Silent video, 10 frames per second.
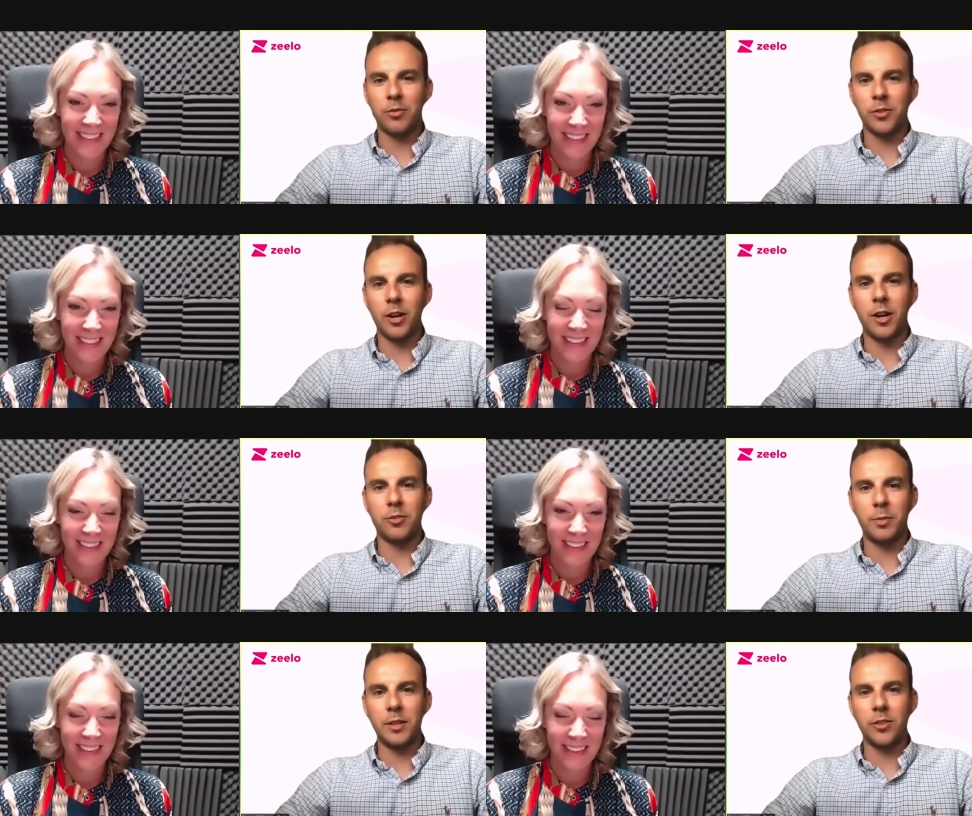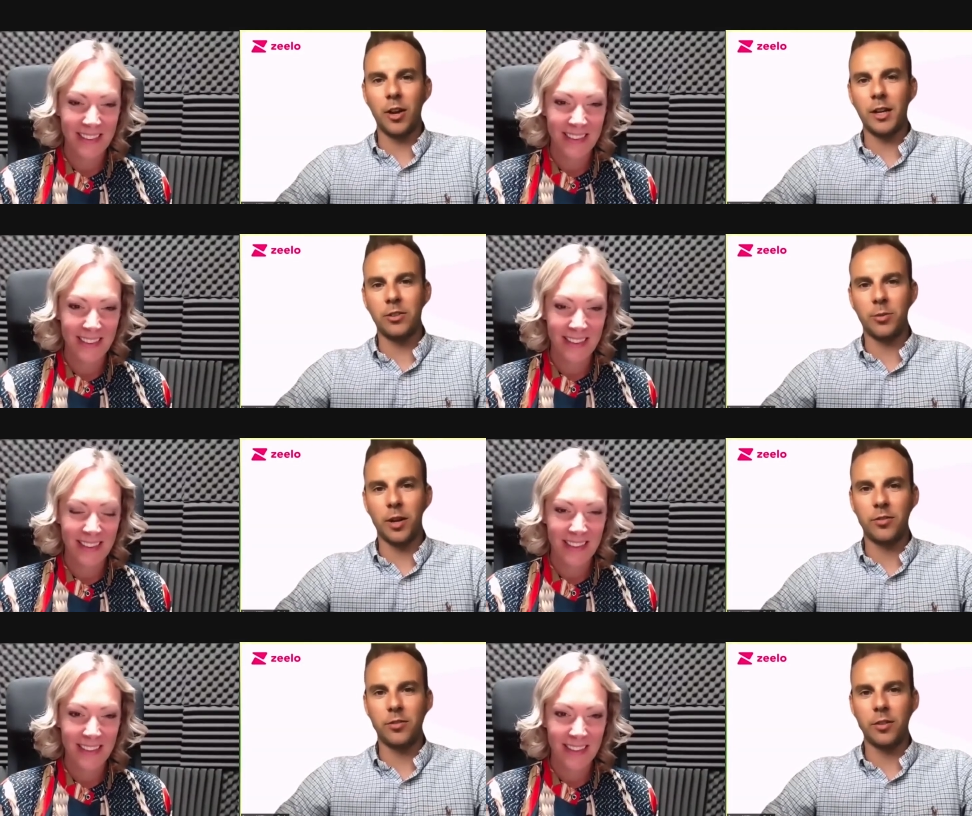Speaker 1: lots of clients have been turning to
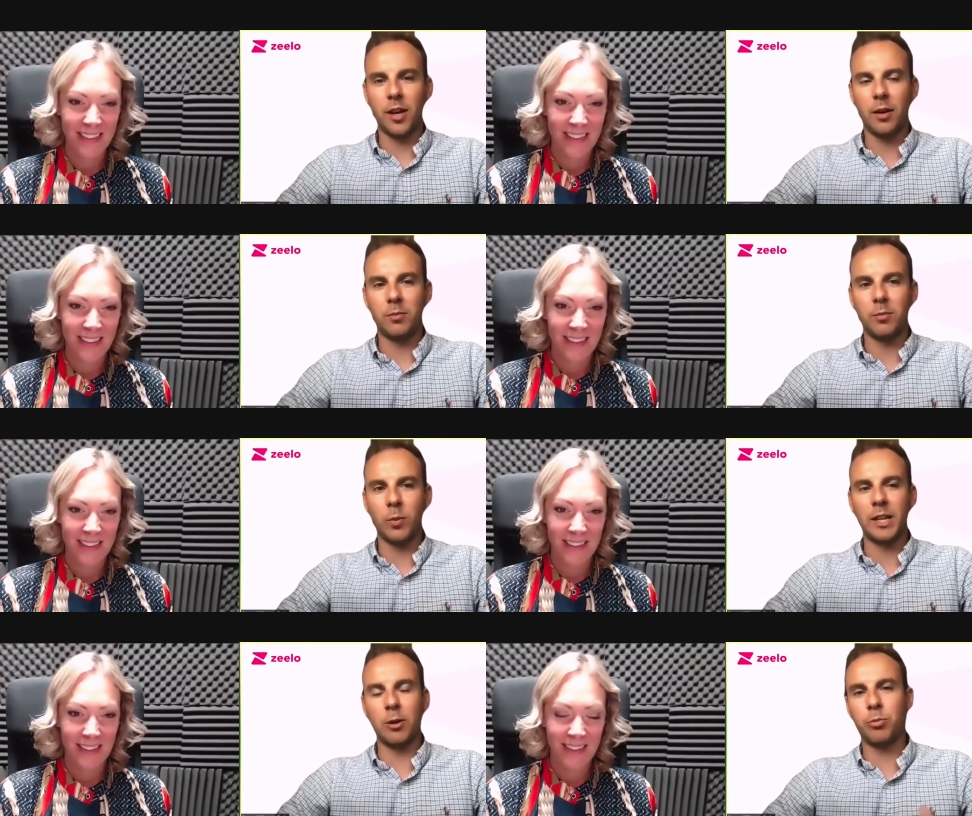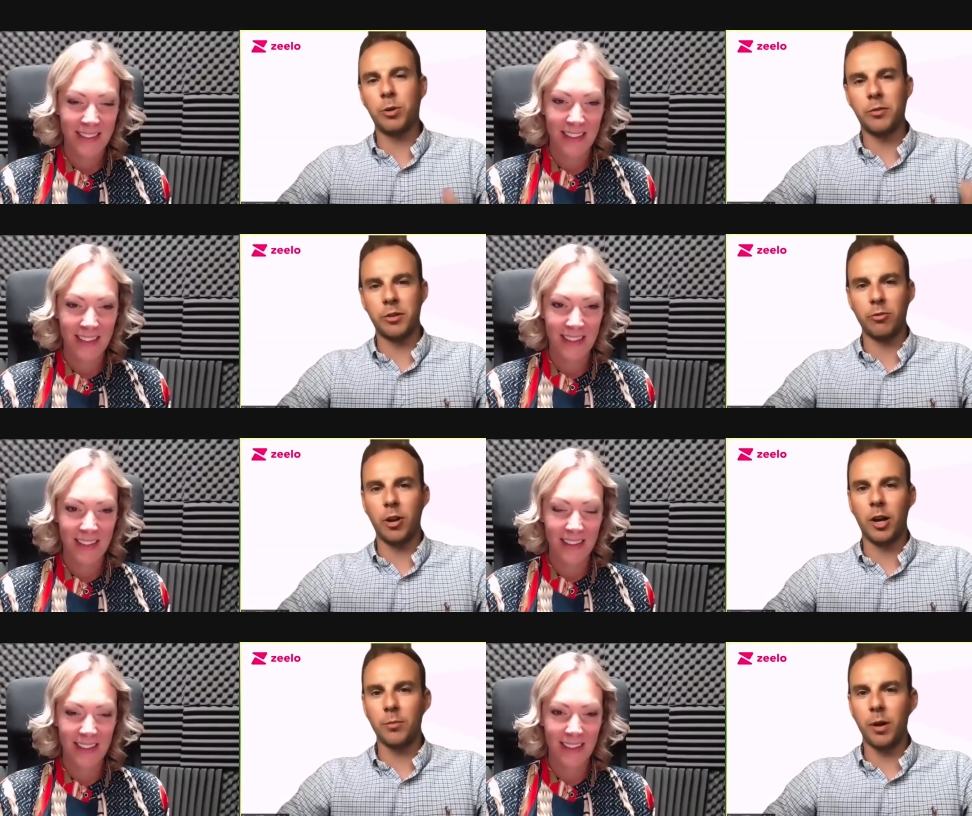us um, where they were previously
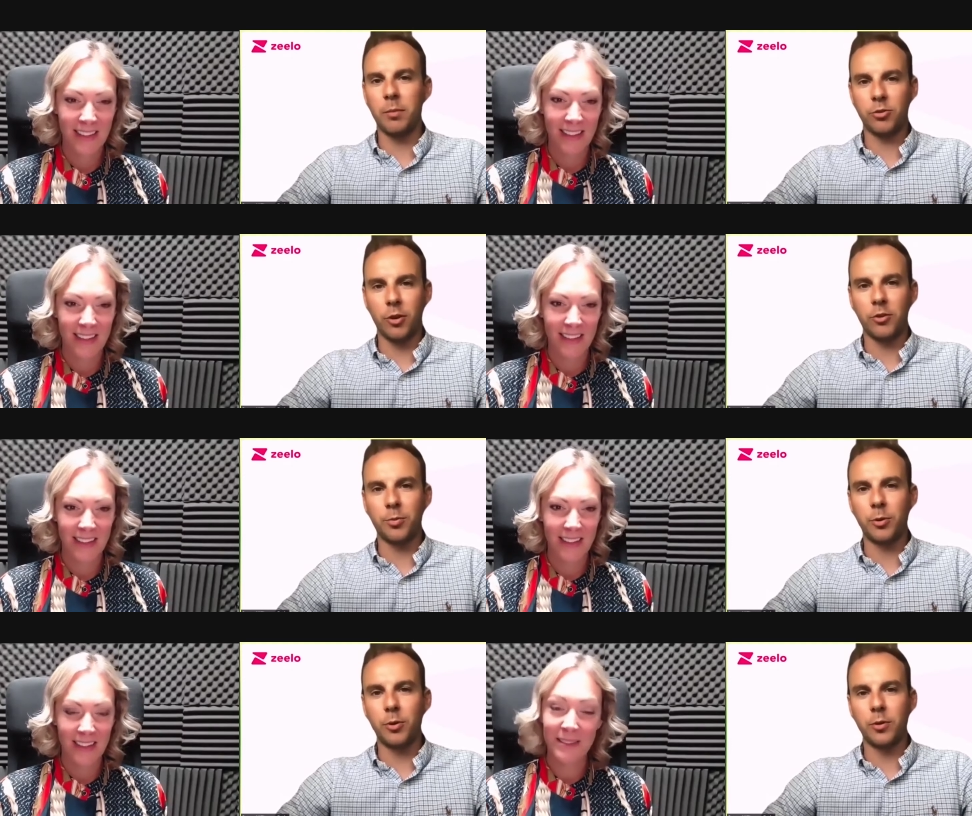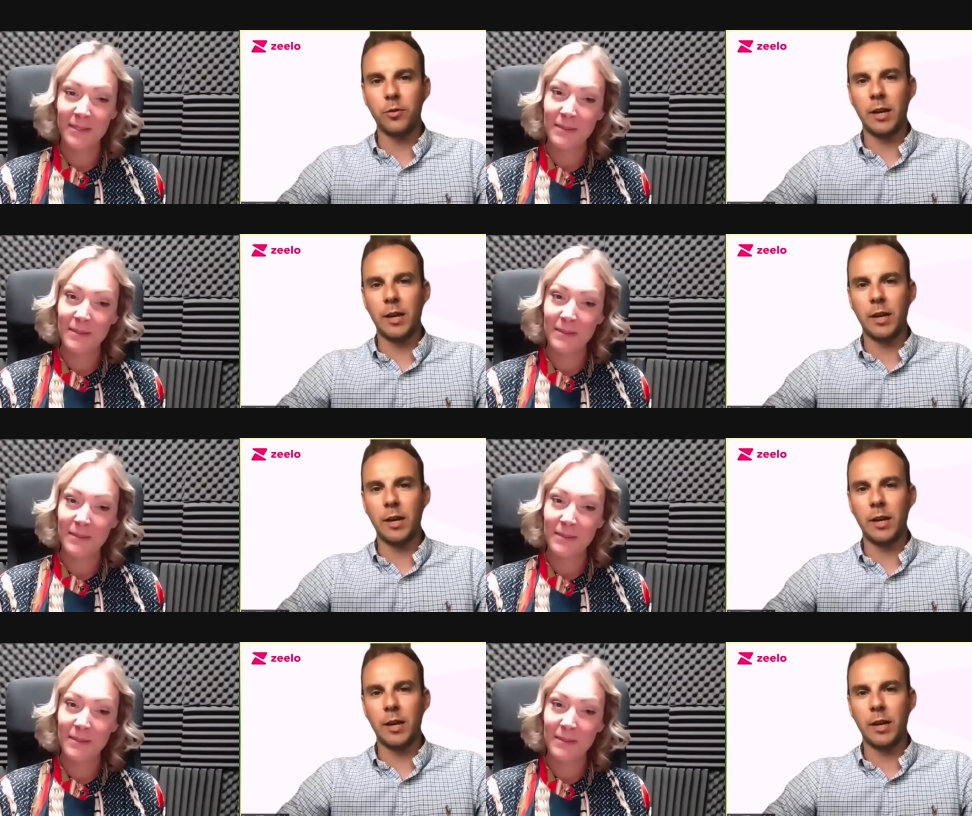relying on public transport.